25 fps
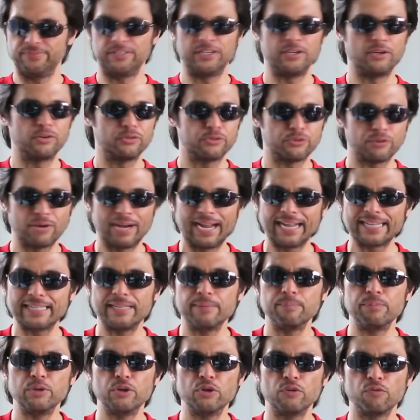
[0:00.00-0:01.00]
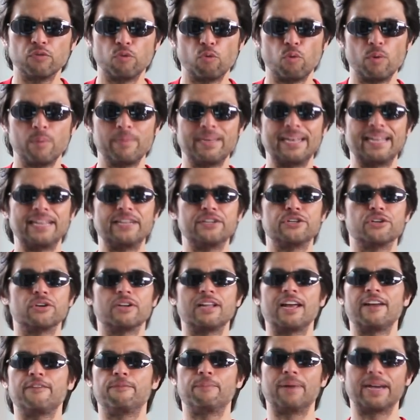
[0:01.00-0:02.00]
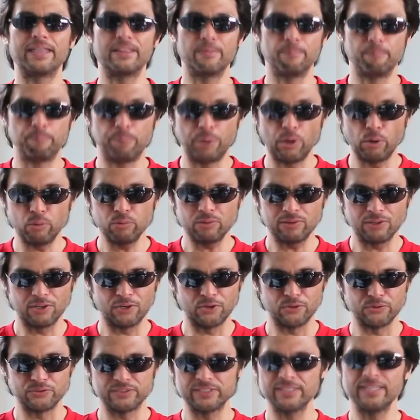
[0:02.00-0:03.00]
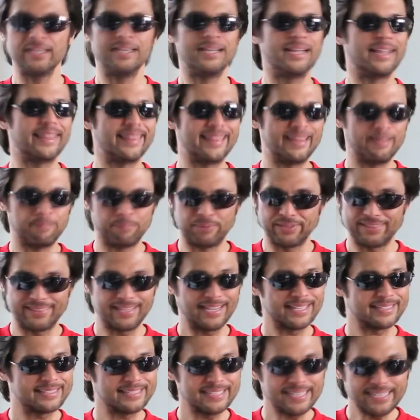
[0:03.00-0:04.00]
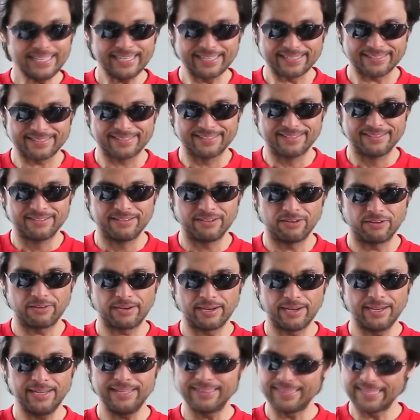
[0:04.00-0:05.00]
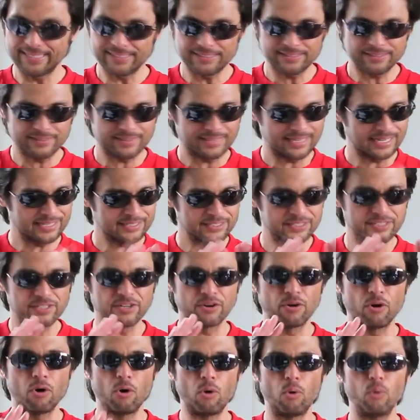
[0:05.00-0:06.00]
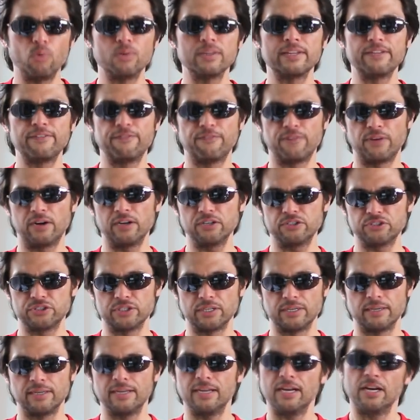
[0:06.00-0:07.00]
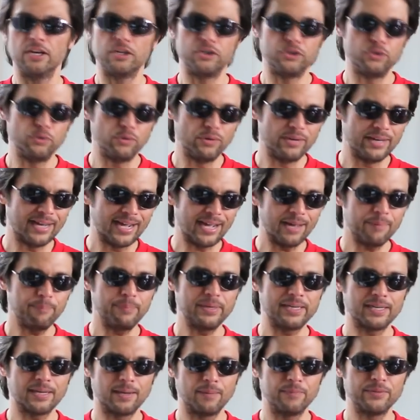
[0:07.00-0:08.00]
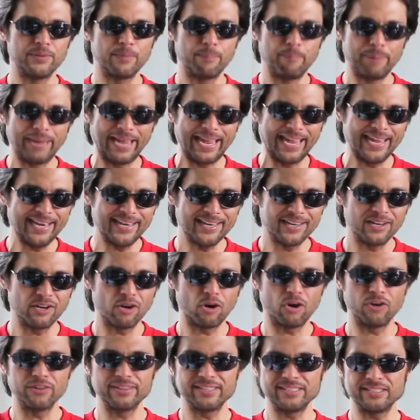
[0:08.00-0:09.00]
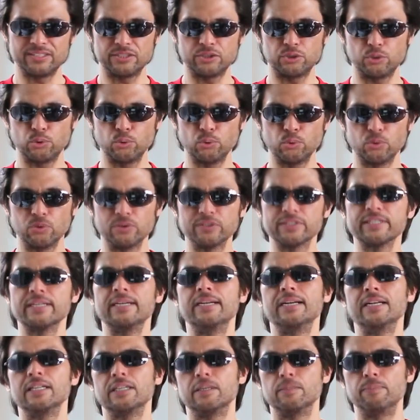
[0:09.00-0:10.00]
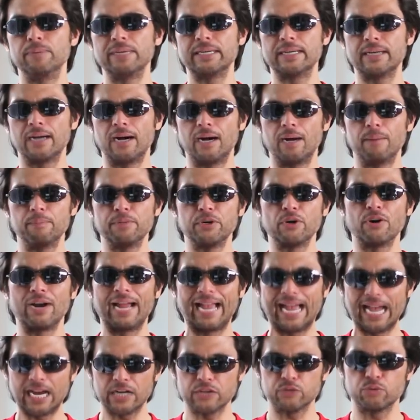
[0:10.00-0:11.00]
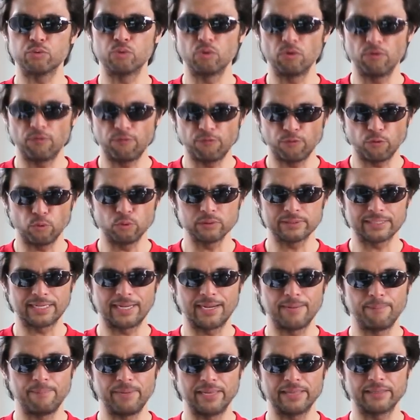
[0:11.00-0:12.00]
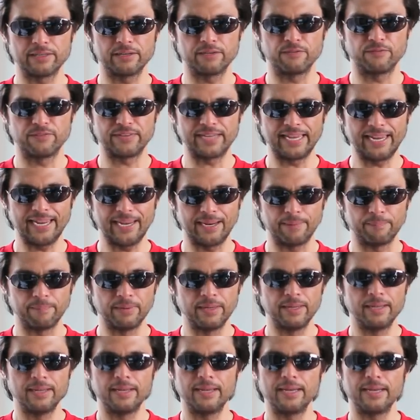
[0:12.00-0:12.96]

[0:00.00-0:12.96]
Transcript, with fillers: You know, attracting beautiful women into your life by the boatloads. But that's it. Okay? That's that's their only function. Do not become dependent on these tools to become your actual full-time method of game.